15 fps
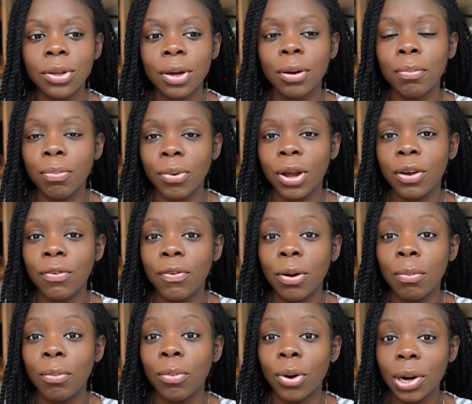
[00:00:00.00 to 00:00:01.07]
took a break
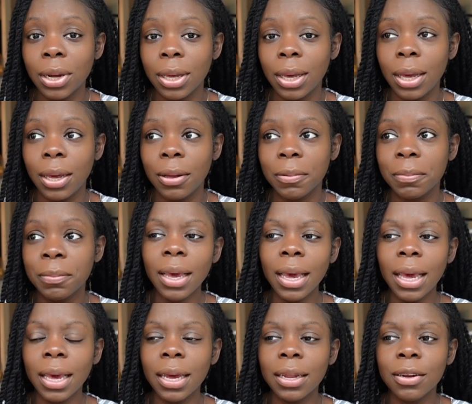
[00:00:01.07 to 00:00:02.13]
from working.
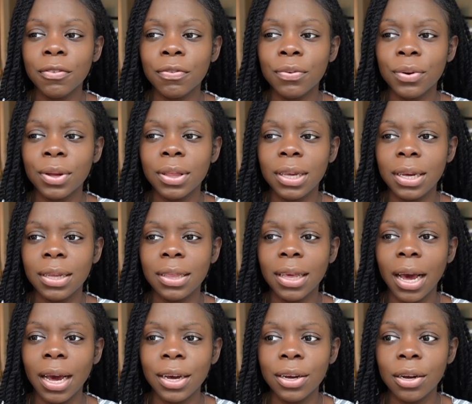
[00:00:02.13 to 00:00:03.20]
And for the
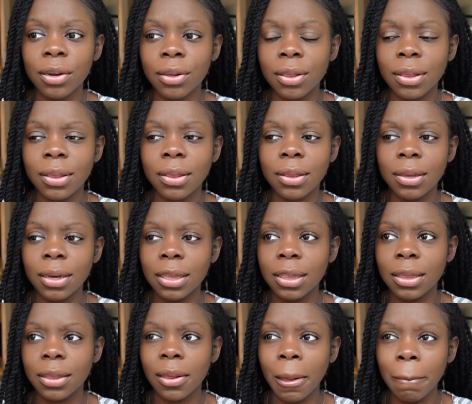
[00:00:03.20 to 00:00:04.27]
entire
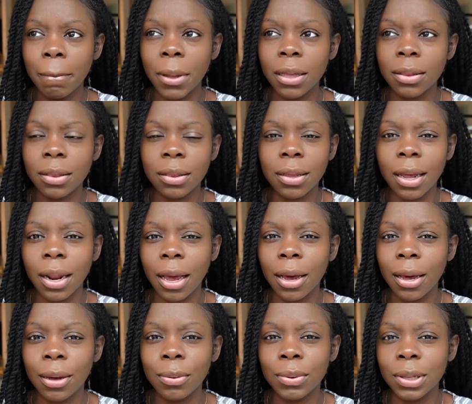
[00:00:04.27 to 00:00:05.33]
six months that
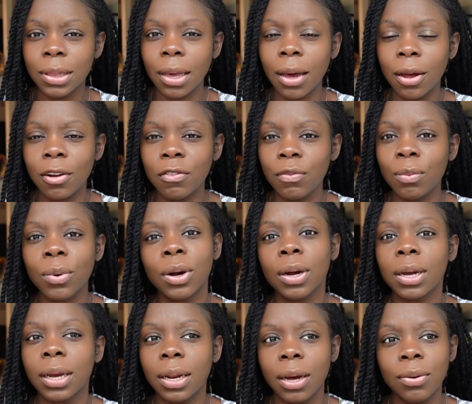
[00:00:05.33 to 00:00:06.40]
I was out of
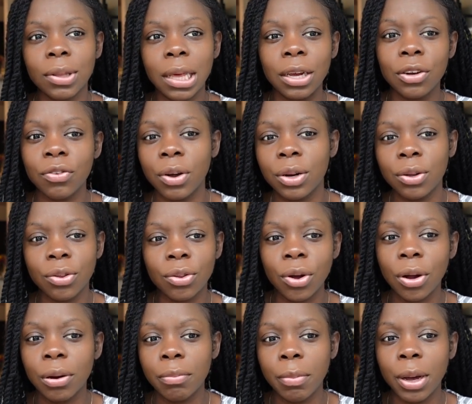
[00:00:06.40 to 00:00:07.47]
work and I was like trying to
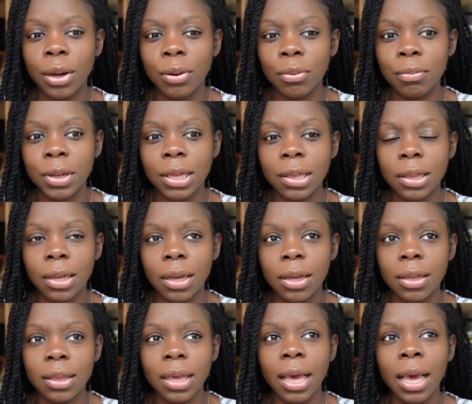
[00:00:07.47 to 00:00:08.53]
start my own
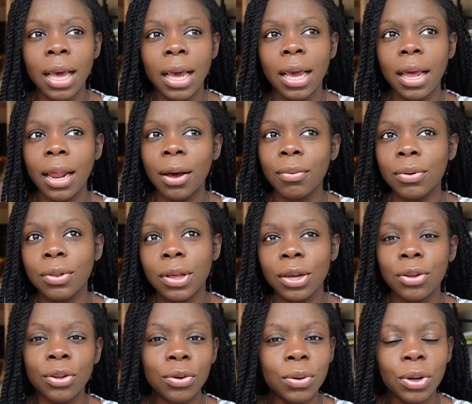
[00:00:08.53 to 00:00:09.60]
business and I was
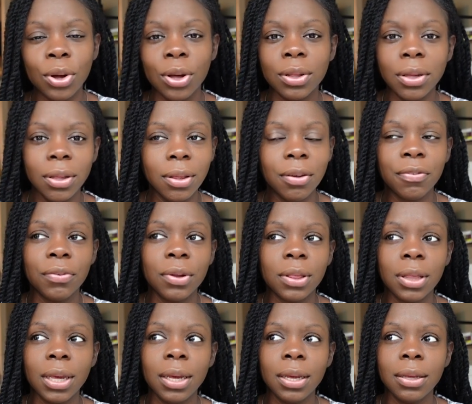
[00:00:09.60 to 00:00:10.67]
like doing all these
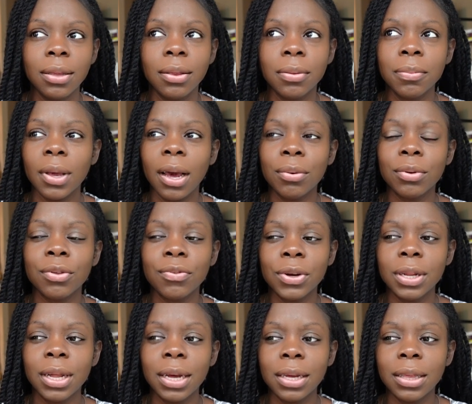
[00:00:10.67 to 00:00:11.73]
different things, I was
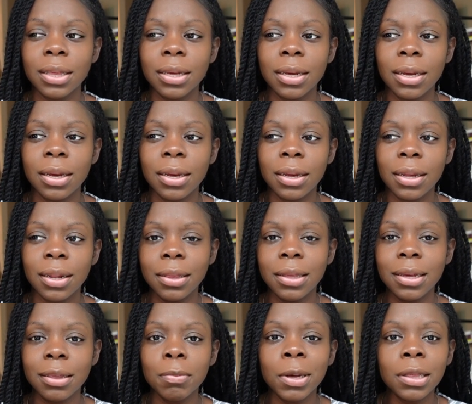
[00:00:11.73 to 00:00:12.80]
realizing
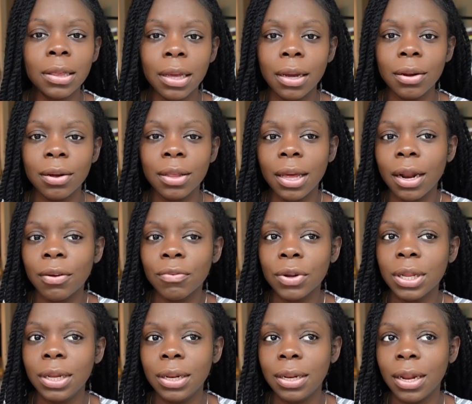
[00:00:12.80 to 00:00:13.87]
six months later that I
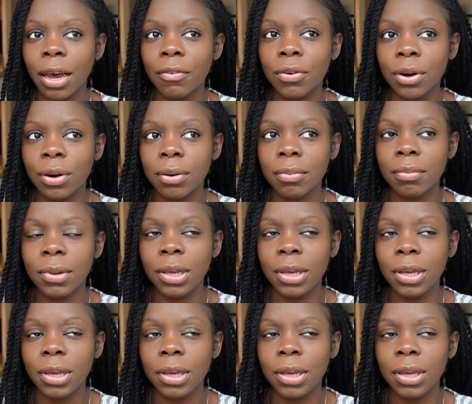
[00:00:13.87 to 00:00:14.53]
really never